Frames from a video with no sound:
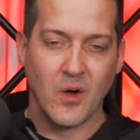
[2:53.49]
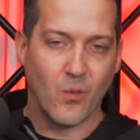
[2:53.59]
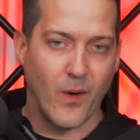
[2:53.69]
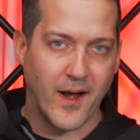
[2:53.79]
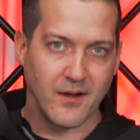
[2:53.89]

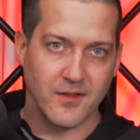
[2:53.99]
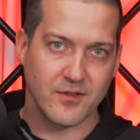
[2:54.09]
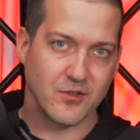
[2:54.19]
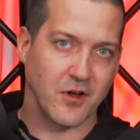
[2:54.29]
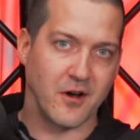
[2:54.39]

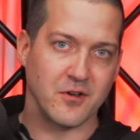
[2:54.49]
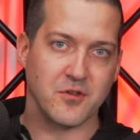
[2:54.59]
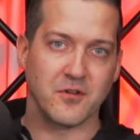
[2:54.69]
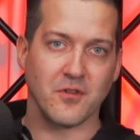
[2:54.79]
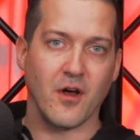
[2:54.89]
wireless
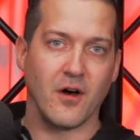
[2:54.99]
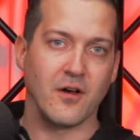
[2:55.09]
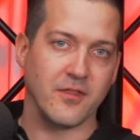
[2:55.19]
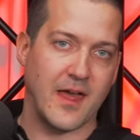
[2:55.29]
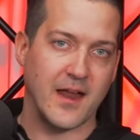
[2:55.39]
chargers,
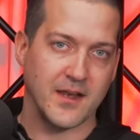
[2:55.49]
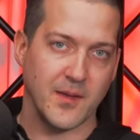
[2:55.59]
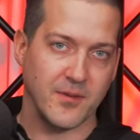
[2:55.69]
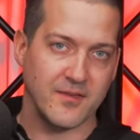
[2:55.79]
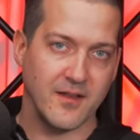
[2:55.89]
all that
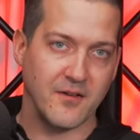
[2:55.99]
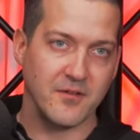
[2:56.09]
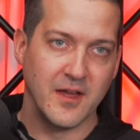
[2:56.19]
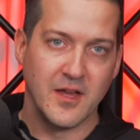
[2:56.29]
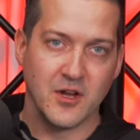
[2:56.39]
type of
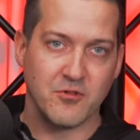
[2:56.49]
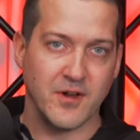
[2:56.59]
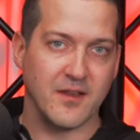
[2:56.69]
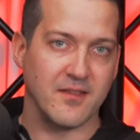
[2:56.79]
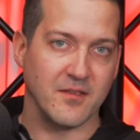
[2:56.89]
stuff
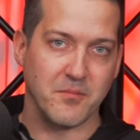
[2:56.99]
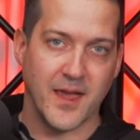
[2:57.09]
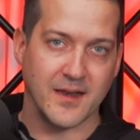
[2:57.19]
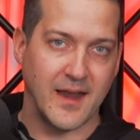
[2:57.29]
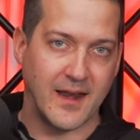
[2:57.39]
creates these
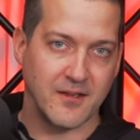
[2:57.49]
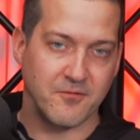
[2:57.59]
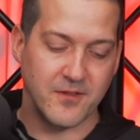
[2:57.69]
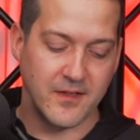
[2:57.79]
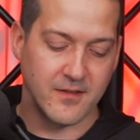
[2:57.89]
magnetic
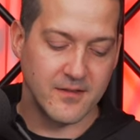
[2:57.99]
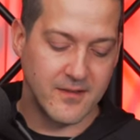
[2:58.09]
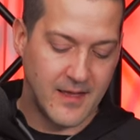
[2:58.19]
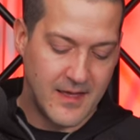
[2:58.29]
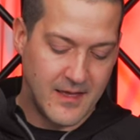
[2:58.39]
fields